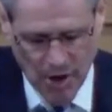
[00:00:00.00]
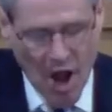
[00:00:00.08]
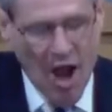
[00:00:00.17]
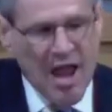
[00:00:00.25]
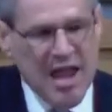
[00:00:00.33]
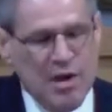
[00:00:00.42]

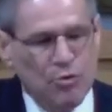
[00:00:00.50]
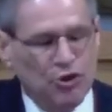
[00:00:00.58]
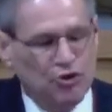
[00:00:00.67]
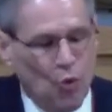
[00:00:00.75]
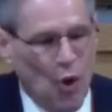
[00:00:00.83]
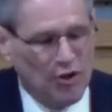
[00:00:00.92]
He was
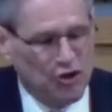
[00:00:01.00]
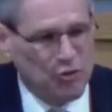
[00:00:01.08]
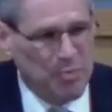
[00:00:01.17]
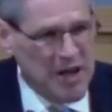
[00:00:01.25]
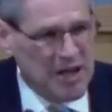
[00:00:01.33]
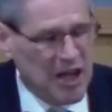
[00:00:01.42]
once
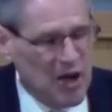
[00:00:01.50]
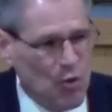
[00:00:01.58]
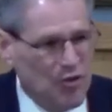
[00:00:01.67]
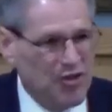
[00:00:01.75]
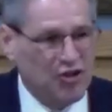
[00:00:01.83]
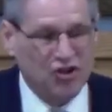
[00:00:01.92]
speaking with
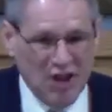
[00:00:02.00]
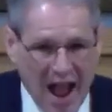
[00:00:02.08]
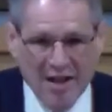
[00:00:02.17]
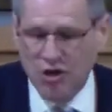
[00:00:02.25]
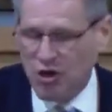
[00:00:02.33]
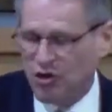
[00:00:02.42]
the
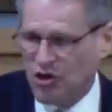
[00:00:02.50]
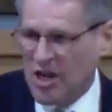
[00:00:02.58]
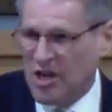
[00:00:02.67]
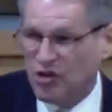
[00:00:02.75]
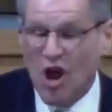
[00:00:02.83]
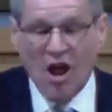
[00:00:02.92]
Sadducees.
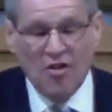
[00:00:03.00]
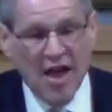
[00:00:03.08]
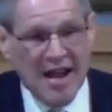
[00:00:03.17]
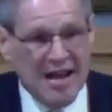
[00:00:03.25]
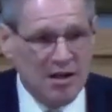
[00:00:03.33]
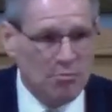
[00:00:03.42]
They
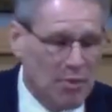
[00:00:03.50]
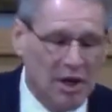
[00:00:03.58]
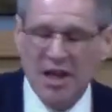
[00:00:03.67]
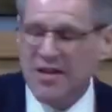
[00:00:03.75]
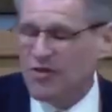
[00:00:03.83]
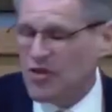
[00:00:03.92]
didn't
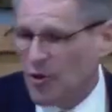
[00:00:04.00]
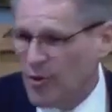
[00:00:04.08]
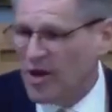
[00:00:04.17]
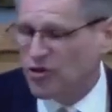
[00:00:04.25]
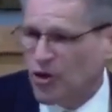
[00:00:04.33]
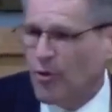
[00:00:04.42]
believe in the
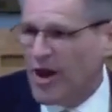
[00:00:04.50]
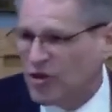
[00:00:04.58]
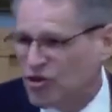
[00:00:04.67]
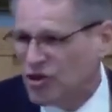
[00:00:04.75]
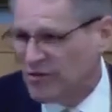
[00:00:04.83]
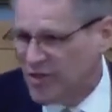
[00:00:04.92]
resurrection
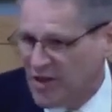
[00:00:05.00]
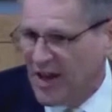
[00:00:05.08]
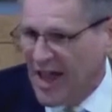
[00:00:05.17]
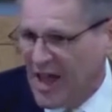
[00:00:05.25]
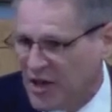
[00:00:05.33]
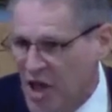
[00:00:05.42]
of the
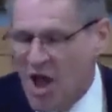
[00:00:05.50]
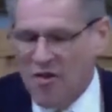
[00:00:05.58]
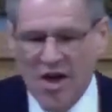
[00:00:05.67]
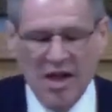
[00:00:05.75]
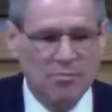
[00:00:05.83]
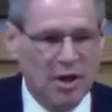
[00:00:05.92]
dead. They
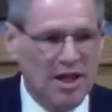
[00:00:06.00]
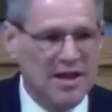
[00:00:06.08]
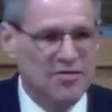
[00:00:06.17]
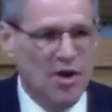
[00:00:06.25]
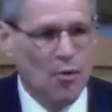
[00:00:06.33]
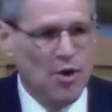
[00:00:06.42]
believed
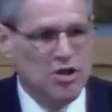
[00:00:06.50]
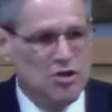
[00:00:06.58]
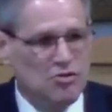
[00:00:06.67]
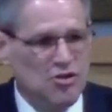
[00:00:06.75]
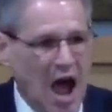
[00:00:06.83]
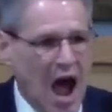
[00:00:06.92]
that when you
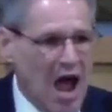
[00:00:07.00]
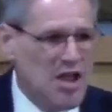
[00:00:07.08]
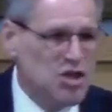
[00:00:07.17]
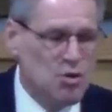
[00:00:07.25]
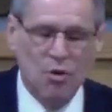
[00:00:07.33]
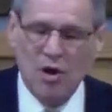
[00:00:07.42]
die, you
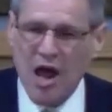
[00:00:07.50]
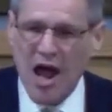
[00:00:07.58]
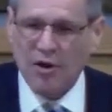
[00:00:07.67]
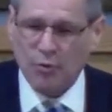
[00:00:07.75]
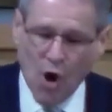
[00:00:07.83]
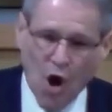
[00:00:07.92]
were like
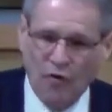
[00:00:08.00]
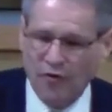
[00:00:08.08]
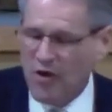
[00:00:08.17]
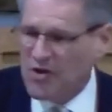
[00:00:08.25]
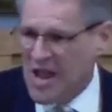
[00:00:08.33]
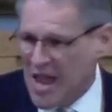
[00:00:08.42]
Rover,
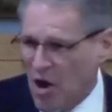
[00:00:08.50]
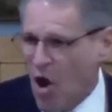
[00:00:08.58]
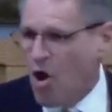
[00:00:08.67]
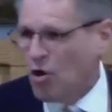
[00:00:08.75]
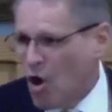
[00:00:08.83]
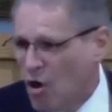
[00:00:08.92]
dead
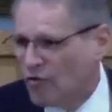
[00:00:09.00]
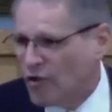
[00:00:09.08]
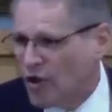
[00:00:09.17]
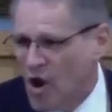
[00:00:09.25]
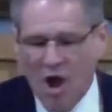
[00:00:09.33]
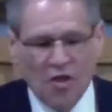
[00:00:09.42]
all over.
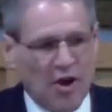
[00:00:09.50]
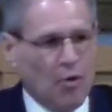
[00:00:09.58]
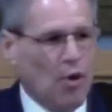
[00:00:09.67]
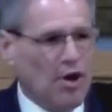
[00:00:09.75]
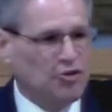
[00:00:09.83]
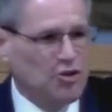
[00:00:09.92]
There
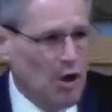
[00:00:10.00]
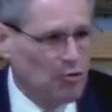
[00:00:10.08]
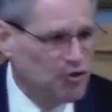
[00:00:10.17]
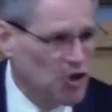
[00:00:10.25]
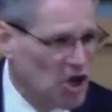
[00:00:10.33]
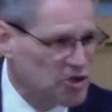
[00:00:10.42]
was no
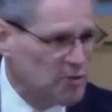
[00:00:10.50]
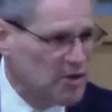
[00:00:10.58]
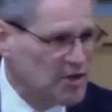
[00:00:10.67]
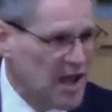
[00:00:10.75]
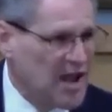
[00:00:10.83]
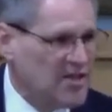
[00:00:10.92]
judgment
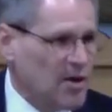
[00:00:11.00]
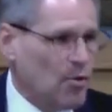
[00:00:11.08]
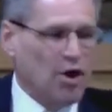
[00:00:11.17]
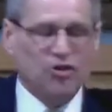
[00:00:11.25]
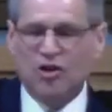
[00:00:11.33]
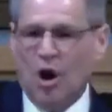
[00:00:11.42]
day, there
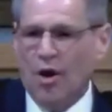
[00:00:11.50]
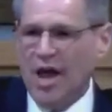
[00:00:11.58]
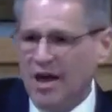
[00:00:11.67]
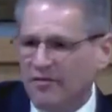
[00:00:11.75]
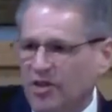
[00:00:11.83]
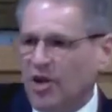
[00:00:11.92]
was no
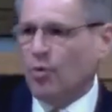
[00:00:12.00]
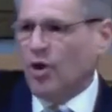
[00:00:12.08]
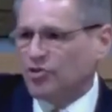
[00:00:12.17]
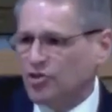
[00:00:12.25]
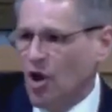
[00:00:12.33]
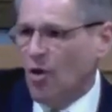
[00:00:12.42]
heaven, there was
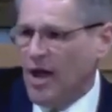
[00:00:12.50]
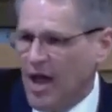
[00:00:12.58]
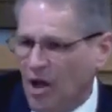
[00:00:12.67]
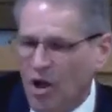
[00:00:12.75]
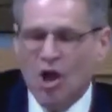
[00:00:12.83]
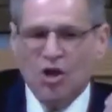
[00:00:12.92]
no hell.
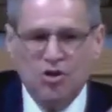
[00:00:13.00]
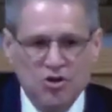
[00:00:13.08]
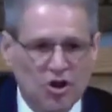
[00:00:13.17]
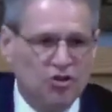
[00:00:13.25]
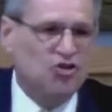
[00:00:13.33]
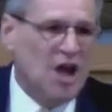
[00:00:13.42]
You
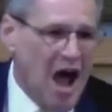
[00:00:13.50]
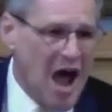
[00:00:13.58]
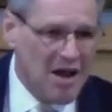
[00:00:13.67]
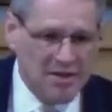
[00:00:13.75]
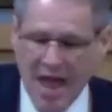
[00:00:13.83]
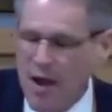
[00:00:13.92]
just died,
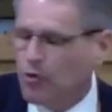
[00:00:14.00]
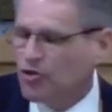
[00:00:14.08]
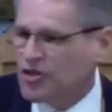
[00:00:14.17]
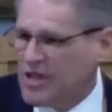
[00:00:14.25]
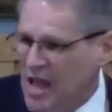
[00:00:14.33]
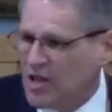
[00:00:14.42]
and that was
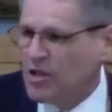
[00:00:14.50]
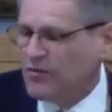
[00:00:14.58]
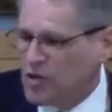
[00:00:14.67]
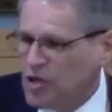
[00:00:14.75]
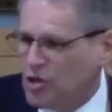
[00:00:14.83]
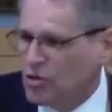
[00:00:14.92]
the end of
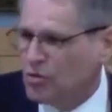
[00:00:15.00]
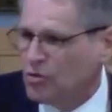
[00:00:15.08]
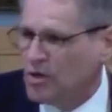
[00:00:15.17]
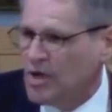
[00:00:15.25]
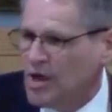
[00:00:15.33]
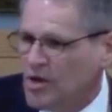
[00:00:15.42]
you
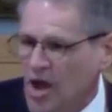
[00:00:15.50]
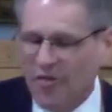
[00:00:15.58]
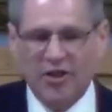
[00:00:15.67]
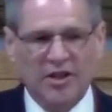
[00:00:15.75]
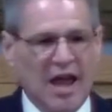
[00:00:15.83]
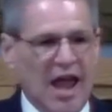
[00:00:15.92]
nothing
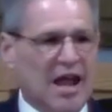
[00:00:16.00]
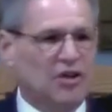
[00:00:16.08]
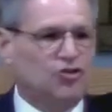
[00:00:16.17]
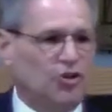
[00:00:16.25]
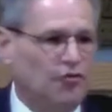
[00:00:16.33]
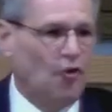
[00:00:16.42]
to
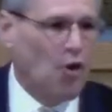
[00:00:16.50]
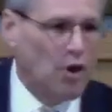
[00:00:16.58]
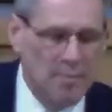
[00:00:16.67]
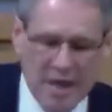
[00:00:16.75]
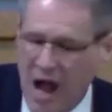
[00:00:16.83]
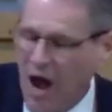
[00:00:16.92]
answer for
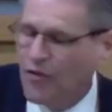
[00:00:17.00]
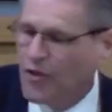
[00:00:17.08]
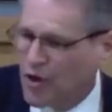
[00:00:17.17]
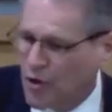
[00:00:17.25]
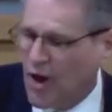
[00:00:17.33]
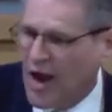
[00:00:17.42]
beyond the
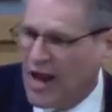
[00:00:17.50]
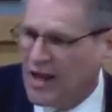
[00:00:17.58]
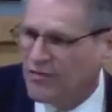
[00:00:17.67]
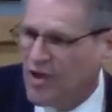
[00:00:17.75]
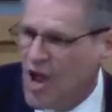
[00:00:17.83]
grave.